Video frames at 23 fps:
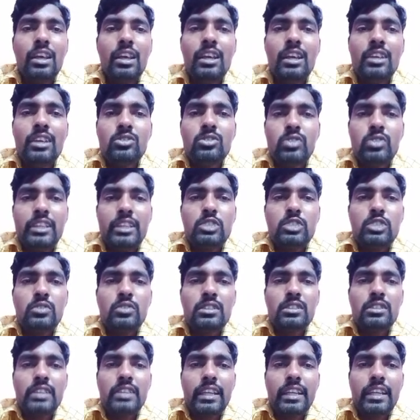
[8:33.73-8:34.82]
So next one,
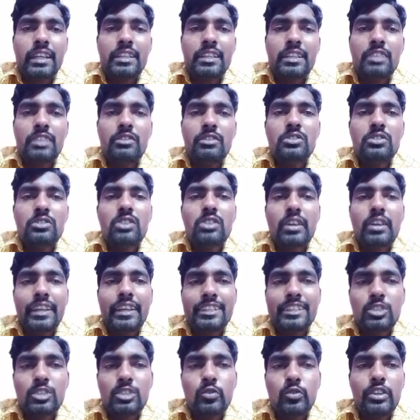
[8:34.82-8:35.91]
secondary waves or
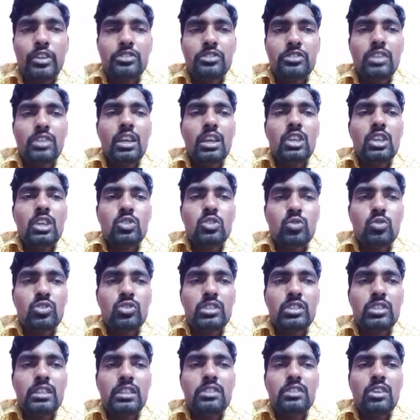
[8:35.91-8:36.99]
S waves. So
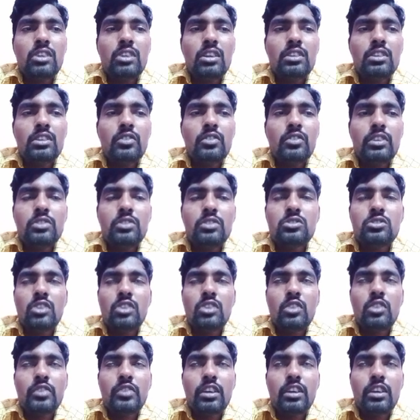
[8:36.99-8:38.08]
these are the waves
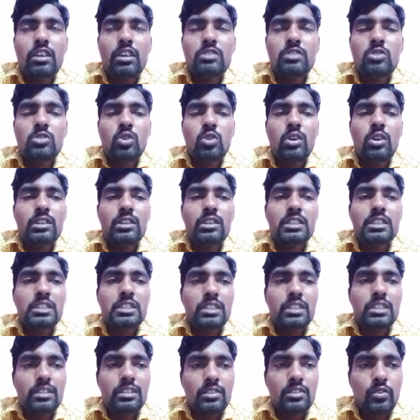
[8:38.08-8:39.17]
or we are also called
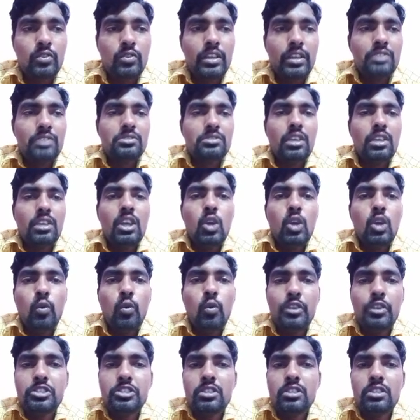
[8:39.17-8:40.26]
shear waves,
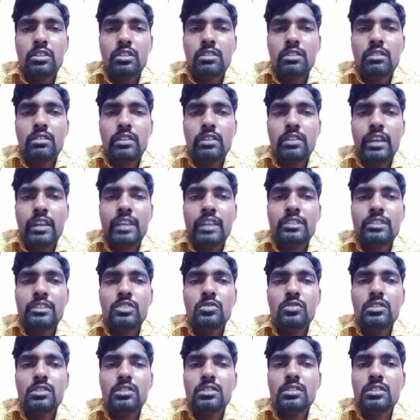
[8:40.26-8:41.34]
which are
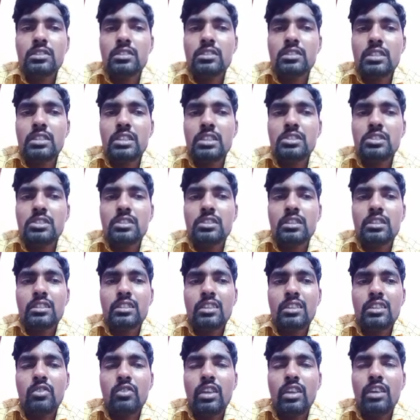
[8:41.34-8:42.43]
transverse in nature.
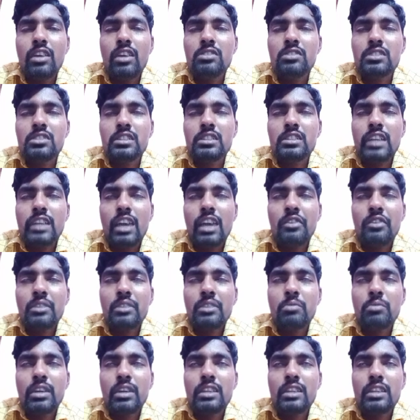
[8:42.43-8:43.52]
The velocity having
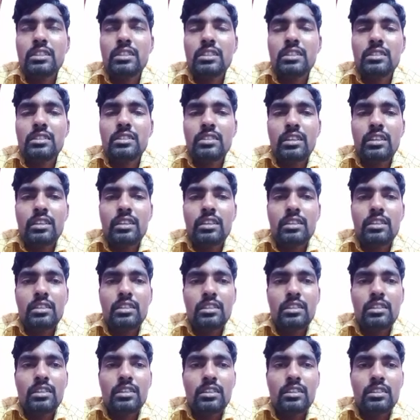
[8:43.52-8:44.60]
by the
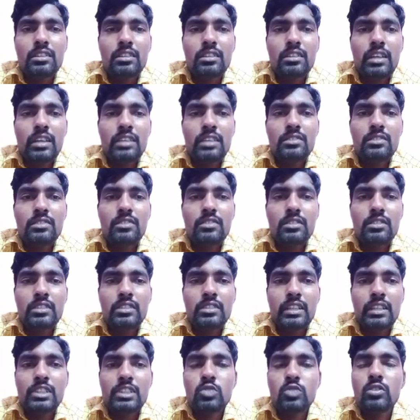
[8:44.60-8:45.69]

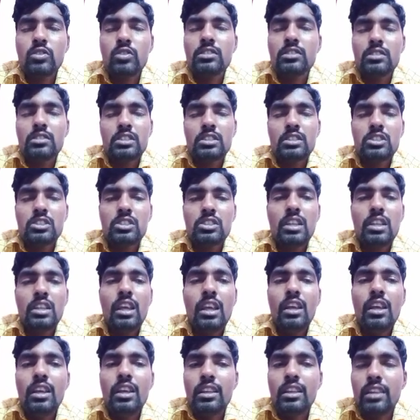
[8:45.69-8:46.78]
transverse nature,
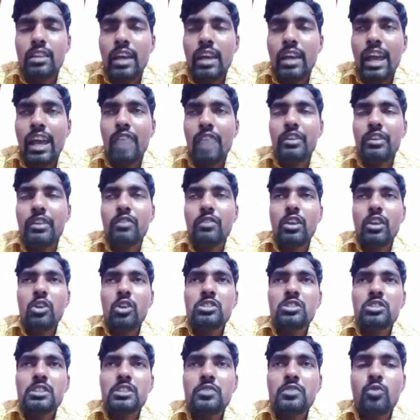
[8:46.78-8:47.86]
the having
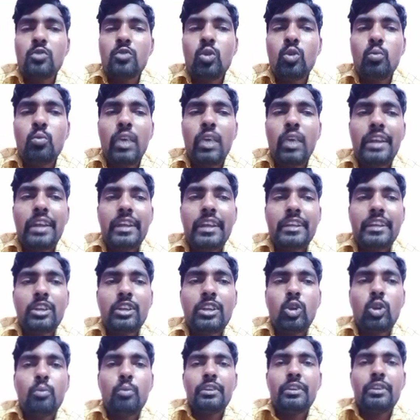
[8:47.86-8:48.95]
velocity 4.8
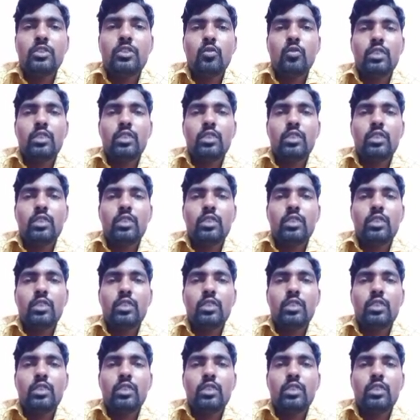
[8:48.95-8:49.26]
kilometer per